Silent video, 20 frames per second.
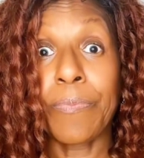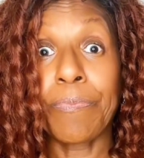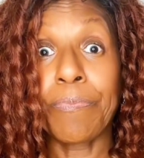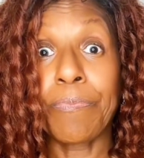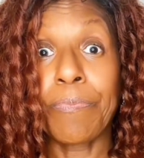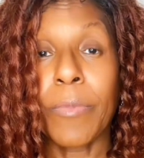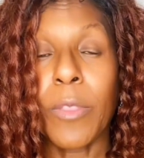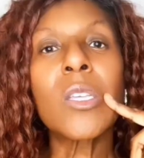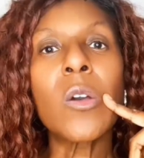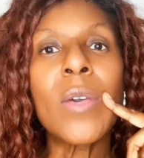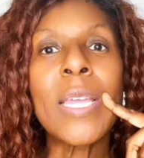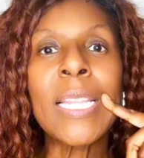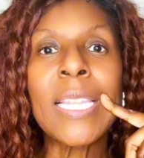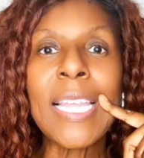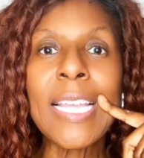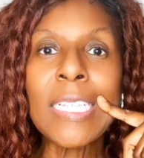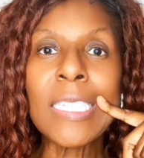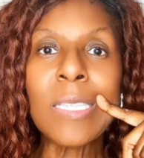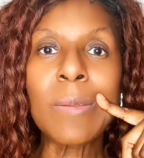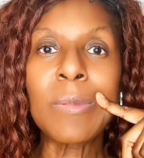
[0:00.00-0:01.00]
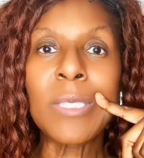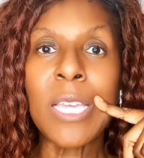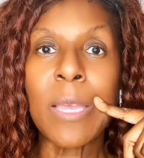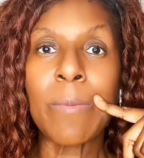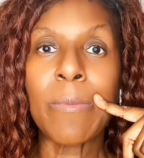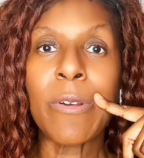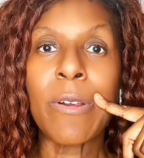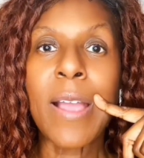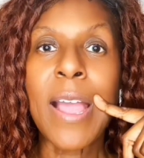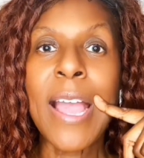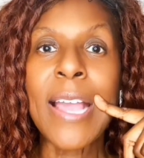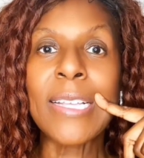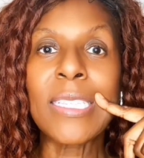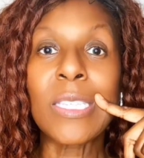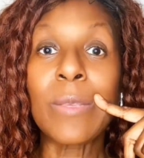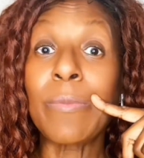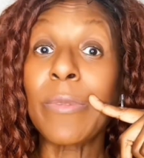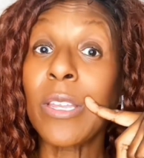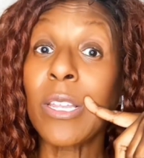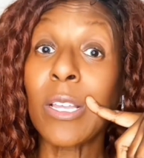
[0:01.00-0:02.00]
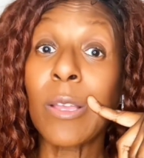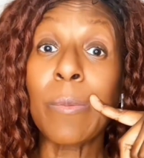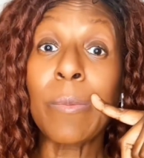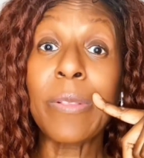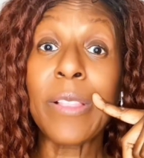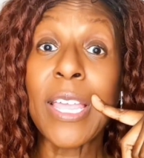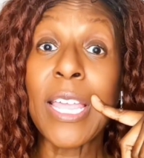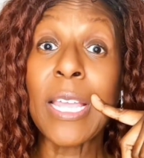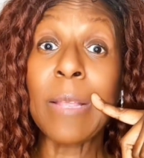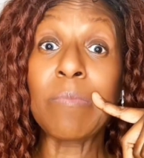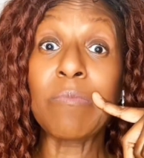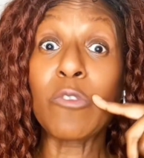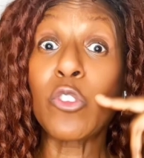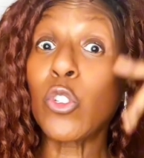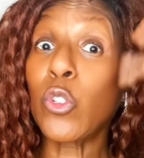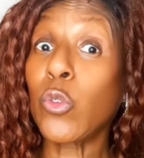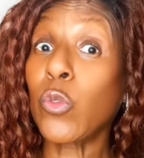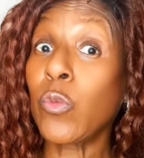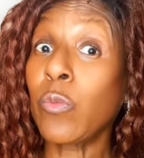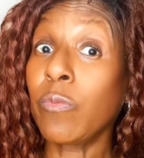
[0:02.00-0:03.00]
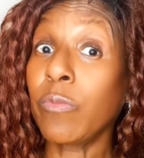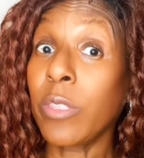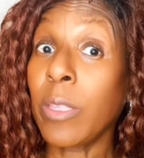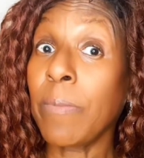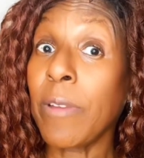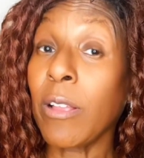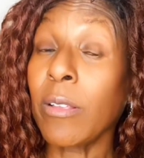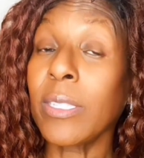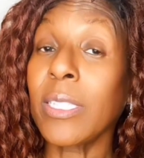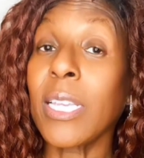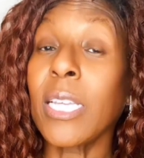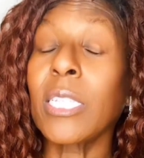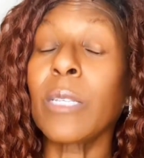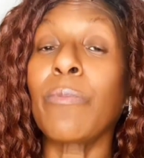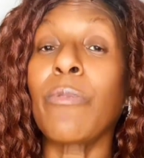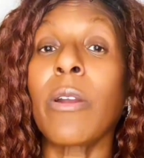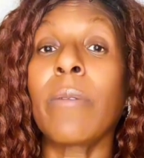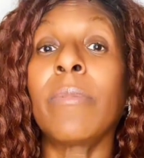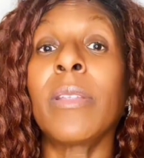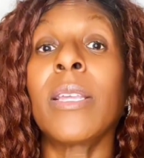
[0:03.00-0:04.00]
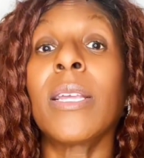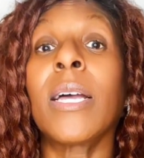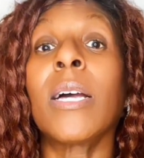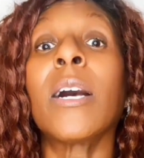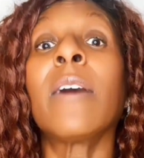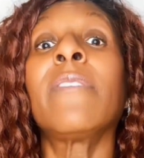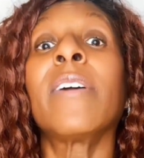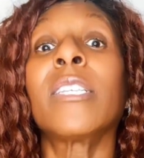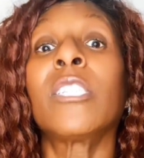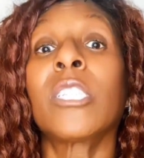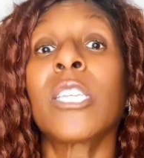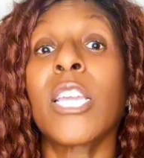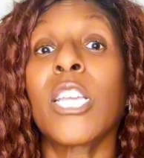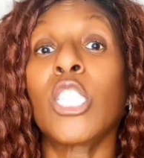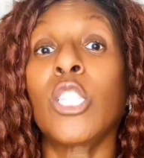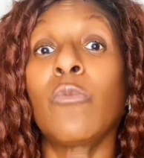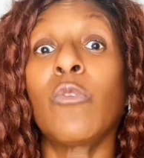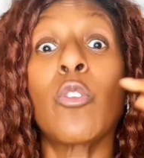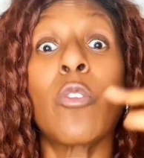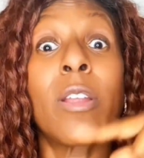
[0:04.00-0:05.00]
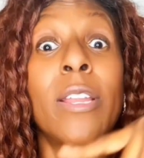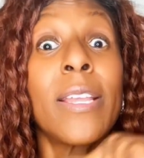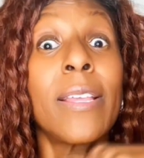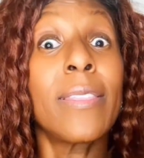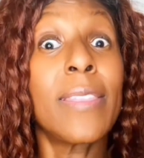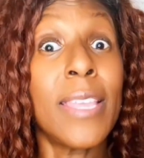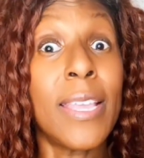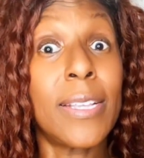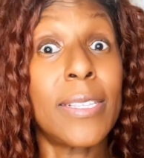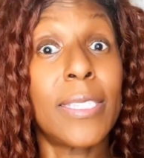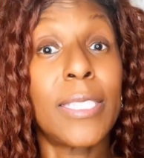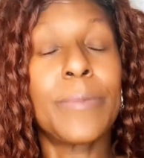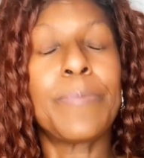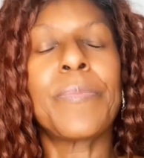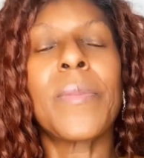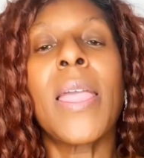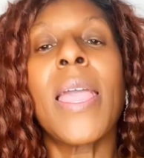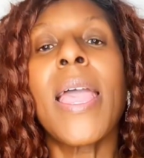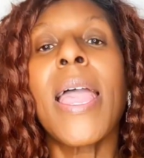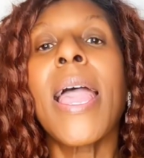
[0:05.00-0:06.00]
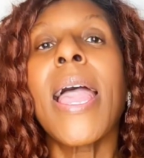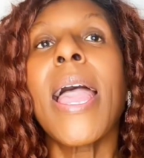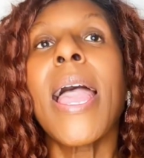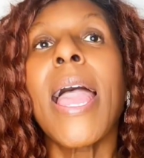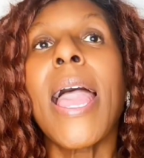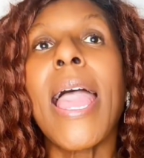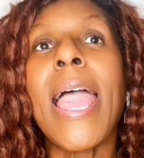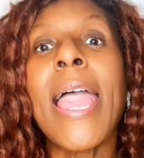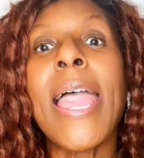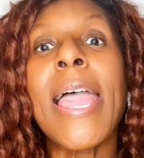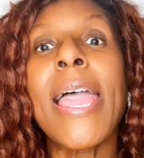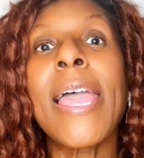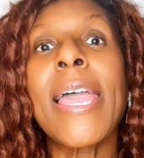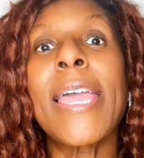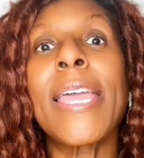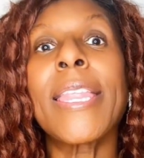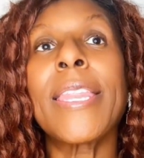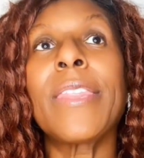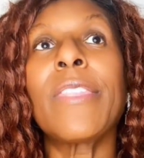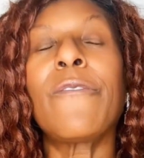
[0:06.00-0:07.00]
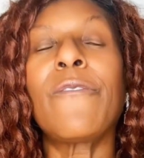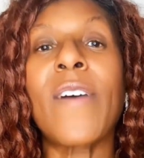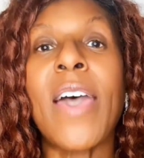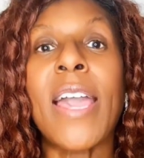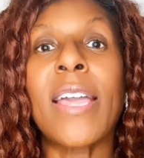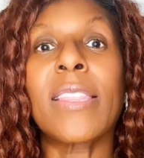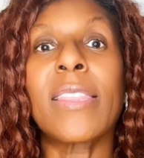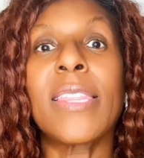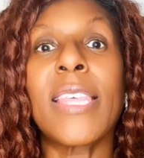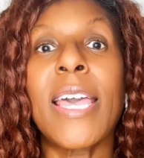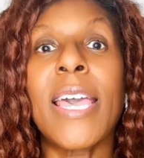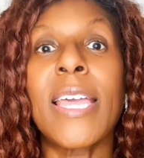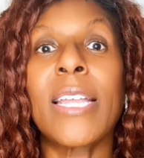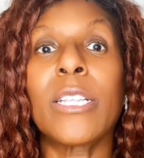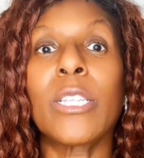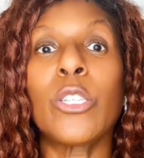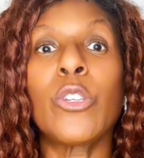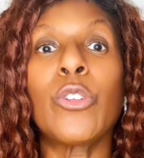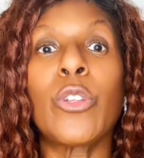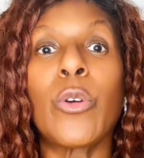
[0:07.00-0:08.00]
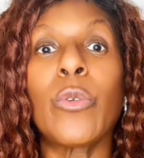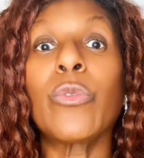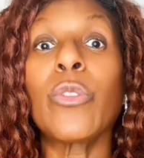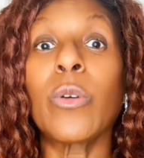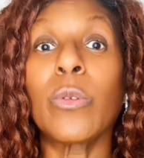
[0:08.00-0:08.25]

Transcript: So in late September, I submitted a complaint to the Maryland State Department of Education regarding this and the fact that, those